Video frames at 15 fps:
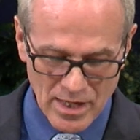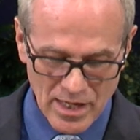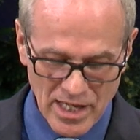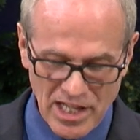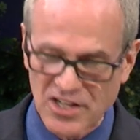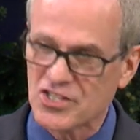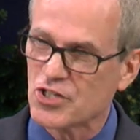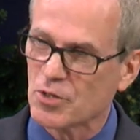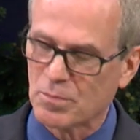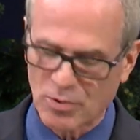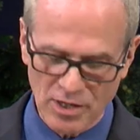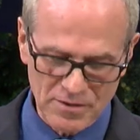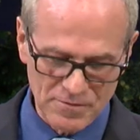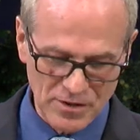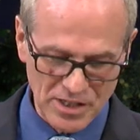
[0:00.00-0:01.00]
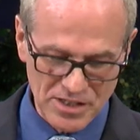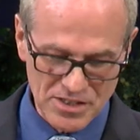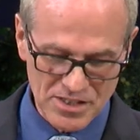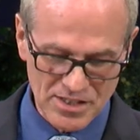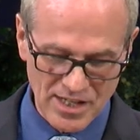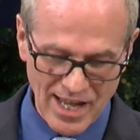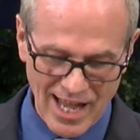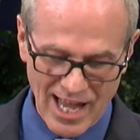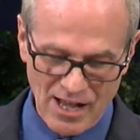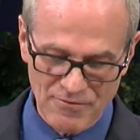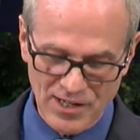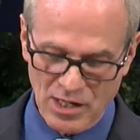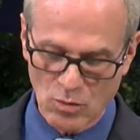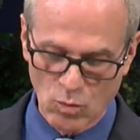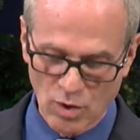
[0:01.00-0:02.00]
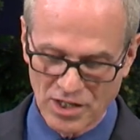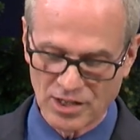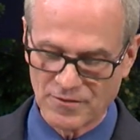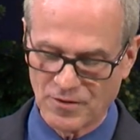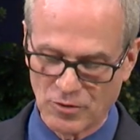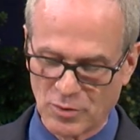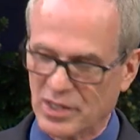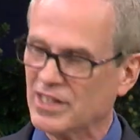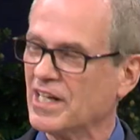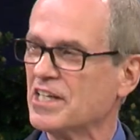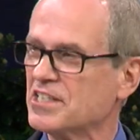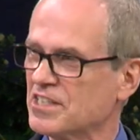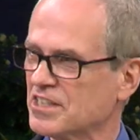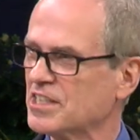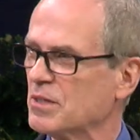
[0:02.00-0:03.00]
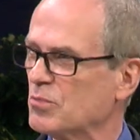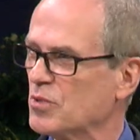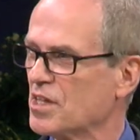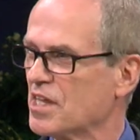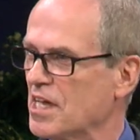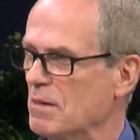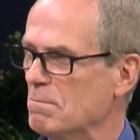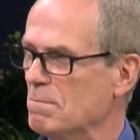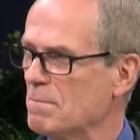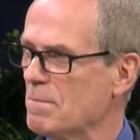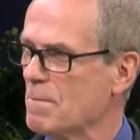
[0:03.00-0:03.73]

it is your privilege to have a wonderful relationship with Him,